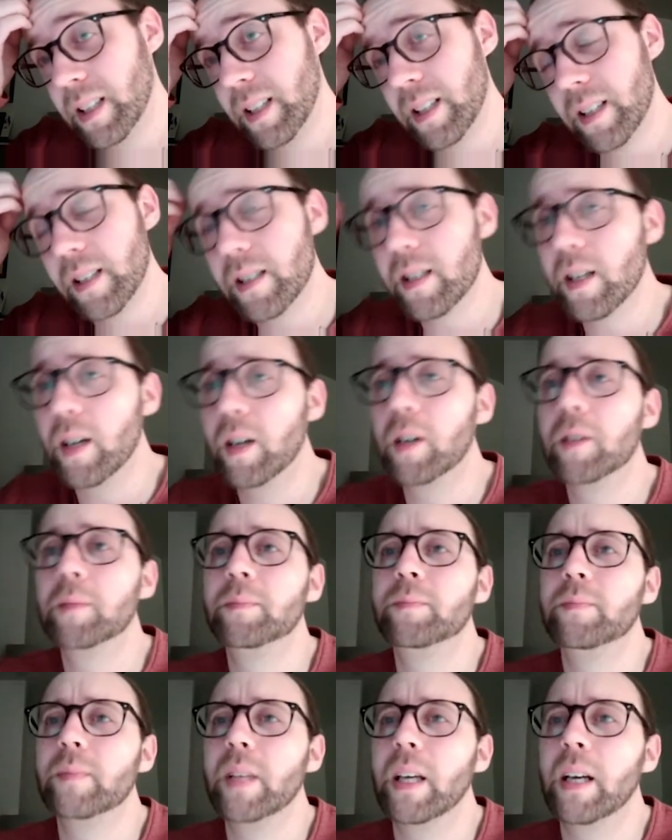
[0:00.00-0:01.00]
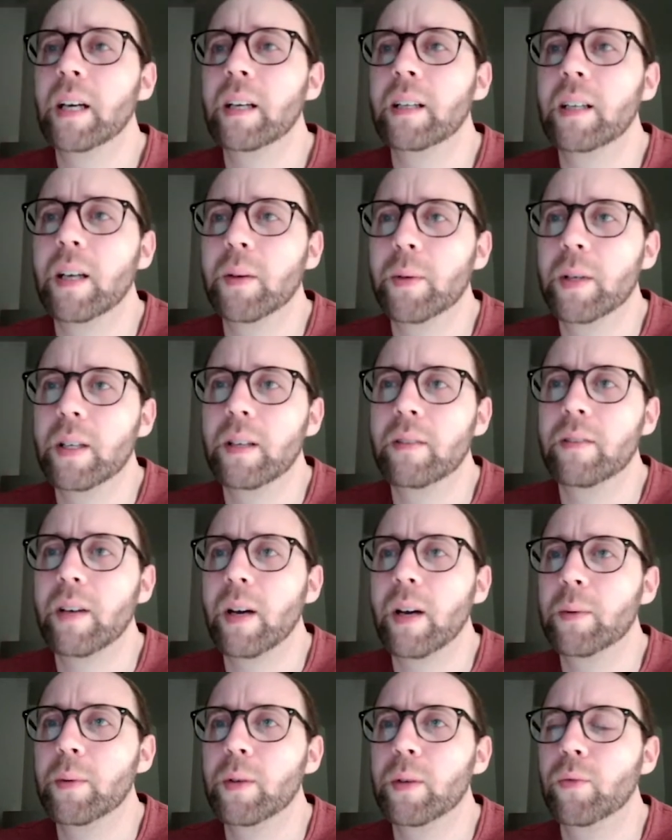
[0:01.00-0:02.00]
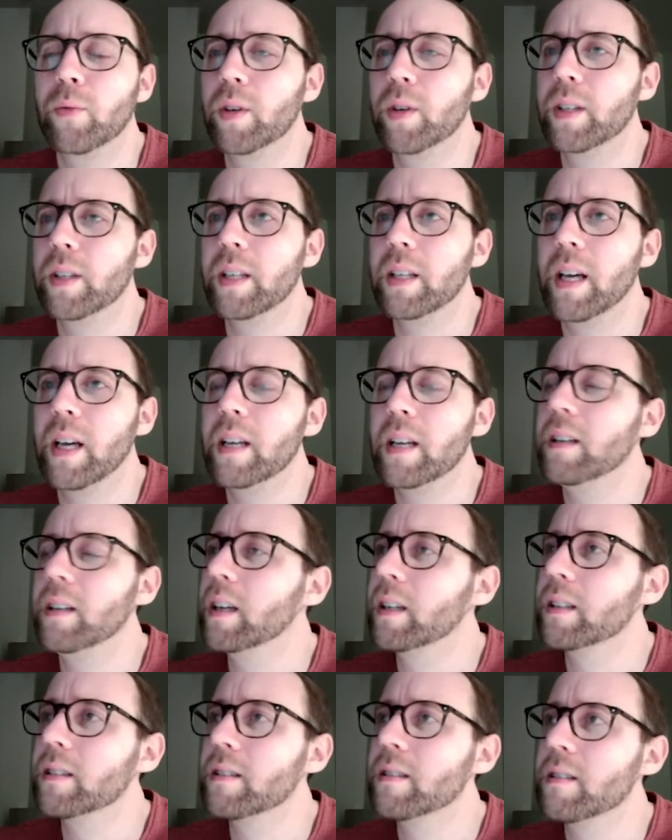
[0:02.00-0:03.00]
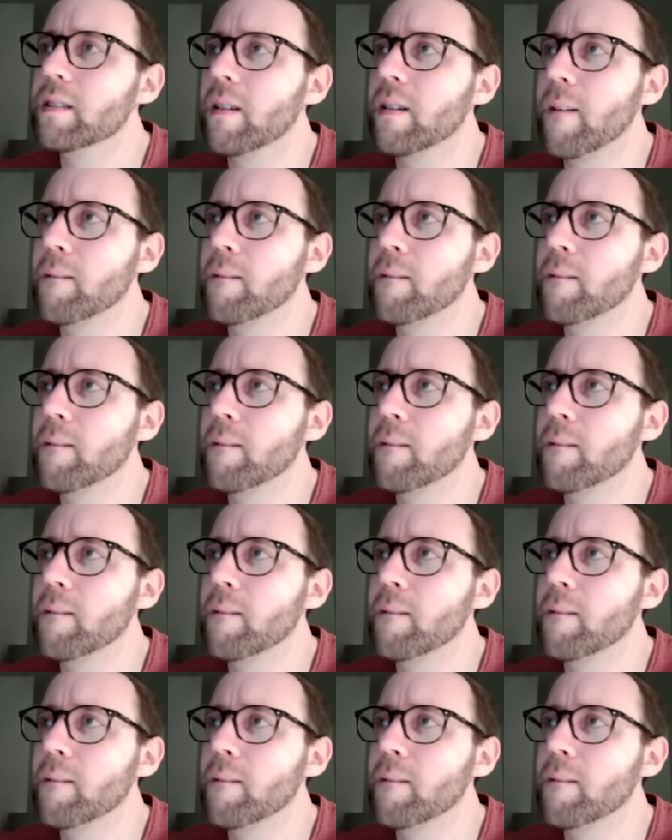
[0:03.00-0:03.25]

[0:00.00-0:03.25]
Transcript: So yeah, I would have won the knight next